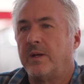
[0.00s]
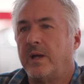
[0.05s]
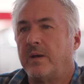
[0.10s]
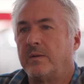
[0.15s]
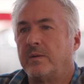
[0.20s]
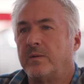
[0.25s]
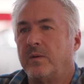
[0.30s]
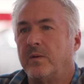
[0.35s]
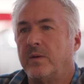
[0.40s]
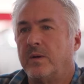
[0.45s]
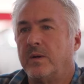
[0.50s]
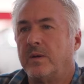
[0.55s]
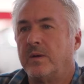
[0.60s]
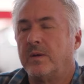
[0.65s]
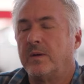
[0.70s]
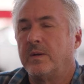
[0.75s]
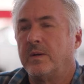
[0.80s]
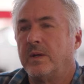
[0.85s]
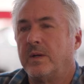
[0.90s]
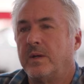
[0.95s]
the outdoor
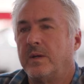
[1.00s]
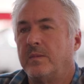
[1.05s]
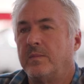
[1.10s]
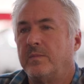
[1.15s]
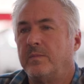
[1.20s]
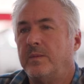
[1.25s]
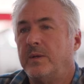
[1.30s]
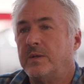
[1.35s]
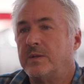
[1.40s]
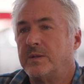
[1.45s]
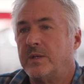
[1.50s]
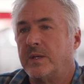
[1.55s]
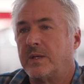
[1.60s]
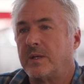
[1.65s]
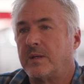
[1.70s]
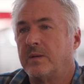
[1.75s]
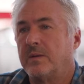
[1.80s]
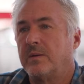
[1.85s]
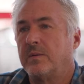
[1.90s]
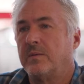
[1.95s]
uh, music,
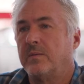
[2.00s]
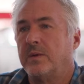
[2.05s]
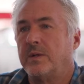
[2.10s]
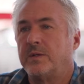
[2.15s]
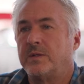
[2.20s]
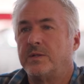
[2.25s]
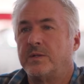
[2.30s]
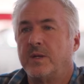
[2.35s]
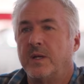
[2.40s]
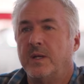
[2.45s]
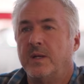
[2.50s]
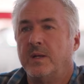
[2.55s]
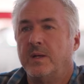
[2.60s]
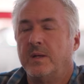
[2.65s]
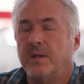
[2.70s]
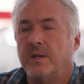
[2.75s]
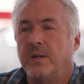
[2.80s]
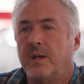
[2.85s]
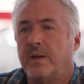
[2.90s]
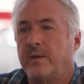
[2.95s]
which
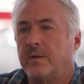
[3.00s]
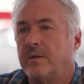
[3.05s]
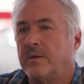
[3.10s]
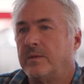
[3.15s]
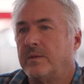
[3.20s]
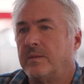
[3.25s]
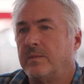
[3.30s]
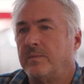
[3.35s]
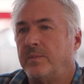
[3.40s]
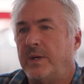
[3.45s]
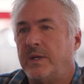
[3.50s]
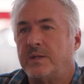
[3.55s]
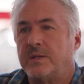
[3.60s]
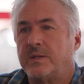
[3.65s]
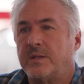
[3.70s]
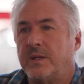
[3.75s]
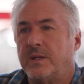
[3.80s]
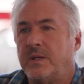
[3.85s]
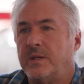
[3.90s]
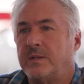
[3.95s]
other beach
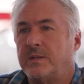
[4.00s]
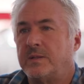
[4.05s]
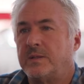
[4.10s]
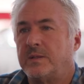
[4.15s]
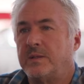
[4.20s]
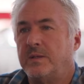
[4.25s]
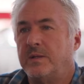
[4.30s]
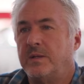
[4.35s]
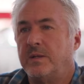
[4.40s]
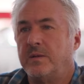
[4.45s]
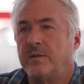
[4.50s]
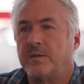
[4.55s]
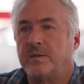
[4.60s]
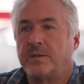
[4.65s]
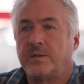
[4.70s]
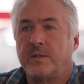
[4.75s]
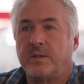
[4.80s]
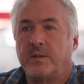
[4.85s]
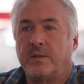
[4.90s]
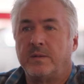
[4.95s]
cities, you know,
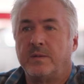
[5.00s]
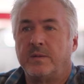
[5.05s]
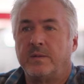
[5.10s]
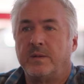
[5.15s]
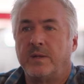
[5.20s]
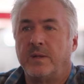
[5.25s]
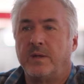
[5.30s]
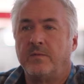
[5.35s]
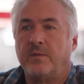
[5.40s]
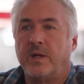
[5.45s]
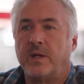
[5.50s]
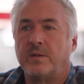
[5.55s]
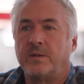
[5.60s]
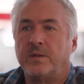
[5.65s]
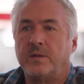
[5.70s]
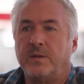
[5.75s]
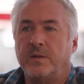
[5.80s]
still have yet to